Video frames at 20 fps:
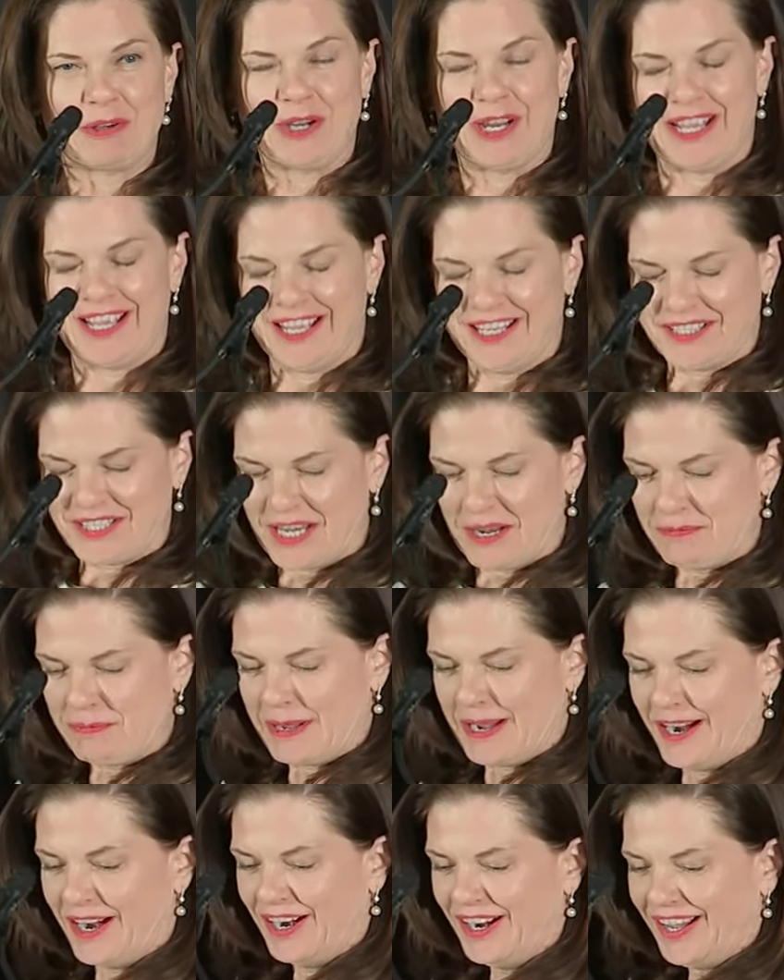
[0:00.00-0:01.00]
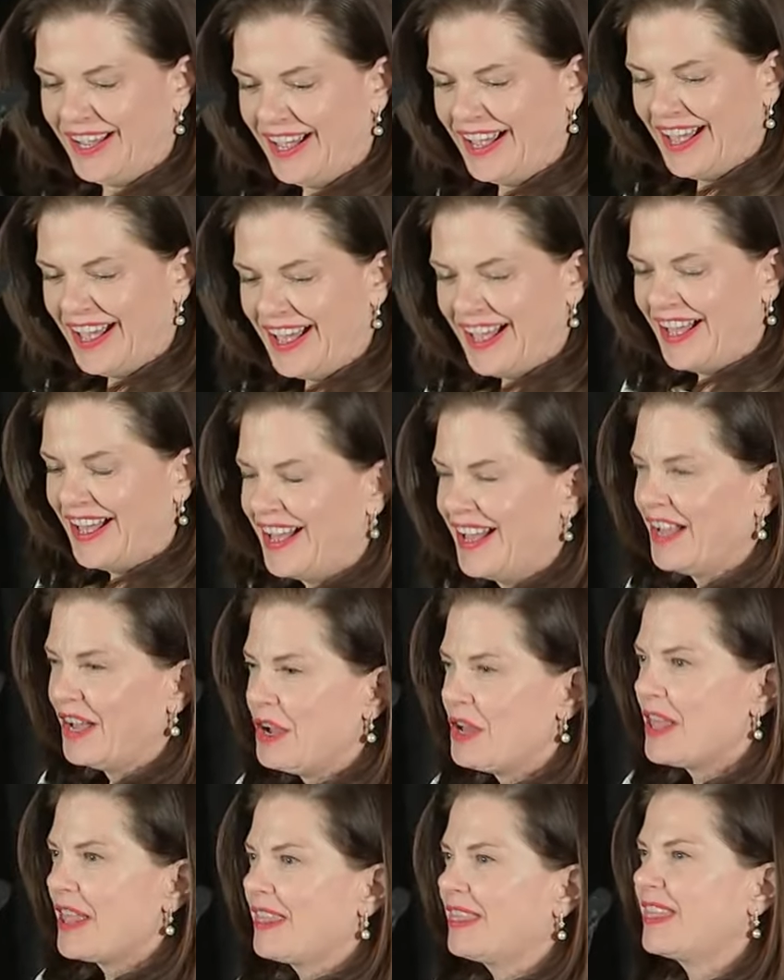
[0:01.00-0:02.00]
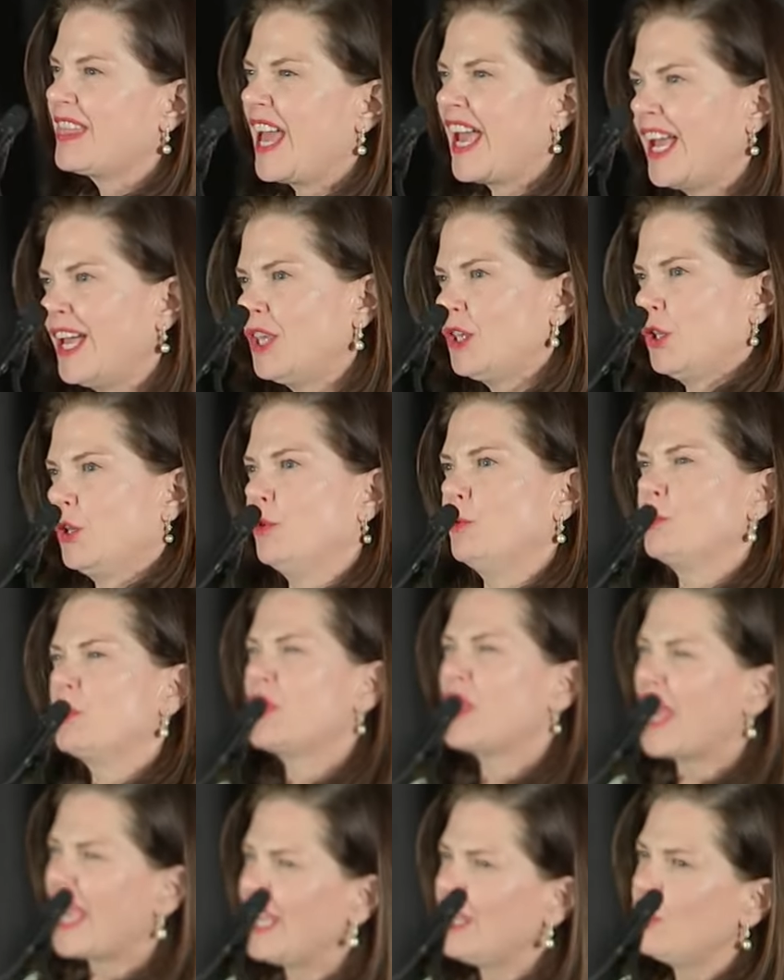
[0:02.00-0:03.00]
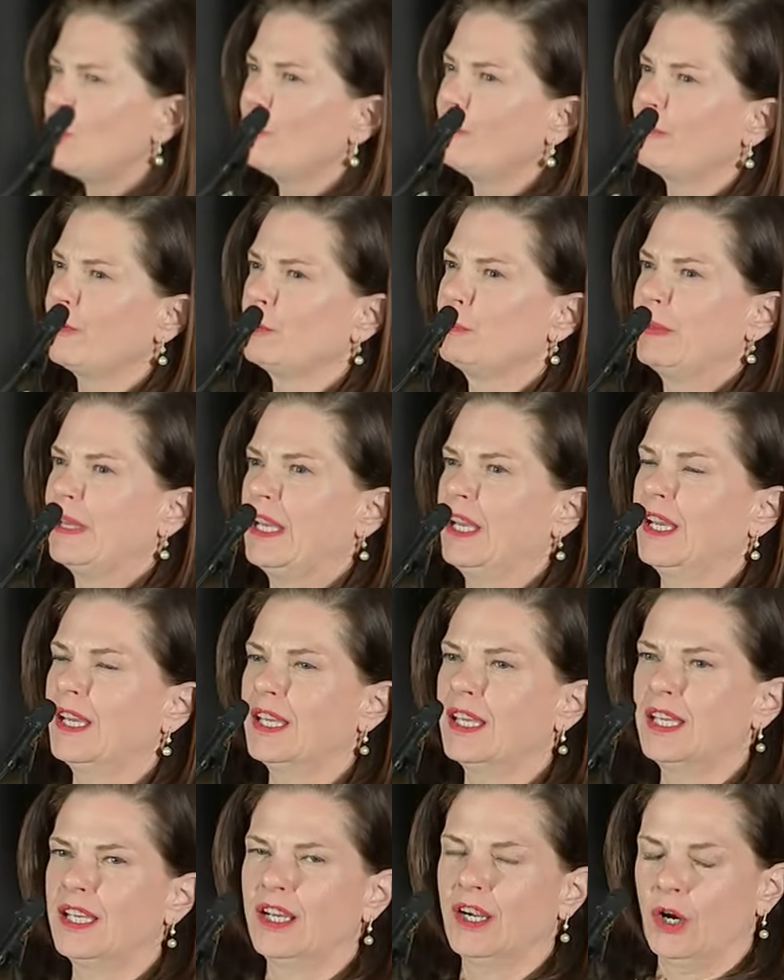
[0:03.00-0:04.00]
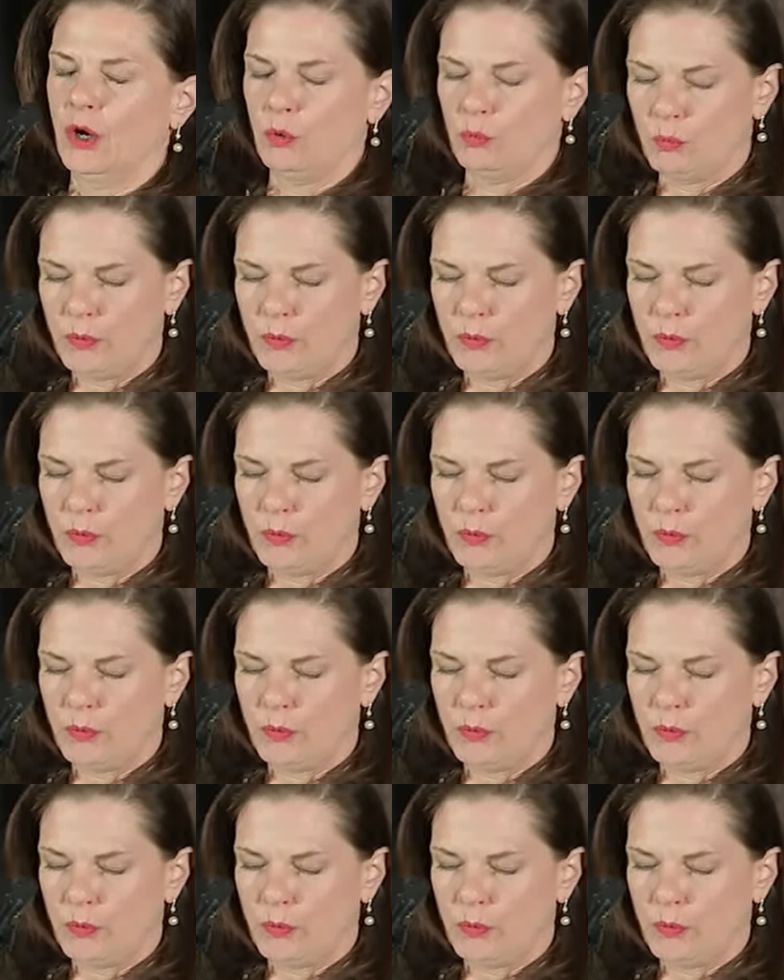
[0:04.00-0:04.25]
Let's go right to her to hear what she has to say. Here